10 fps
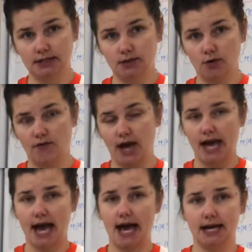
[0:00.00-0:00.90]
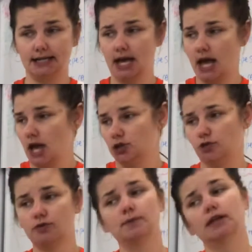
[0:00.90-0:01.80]
So if I had
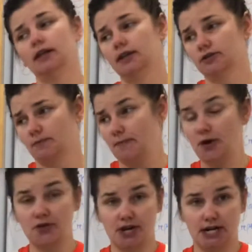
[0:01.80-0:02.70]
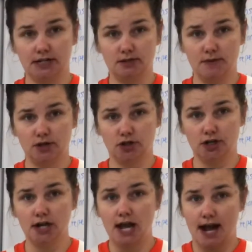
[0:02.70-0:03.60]
200 milliliters of milk that I need to
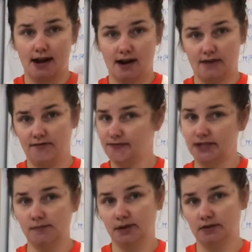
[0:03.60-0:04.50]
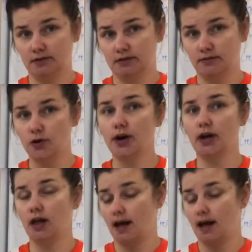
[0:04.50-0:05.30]
measure and I had 15 milliliters of oil,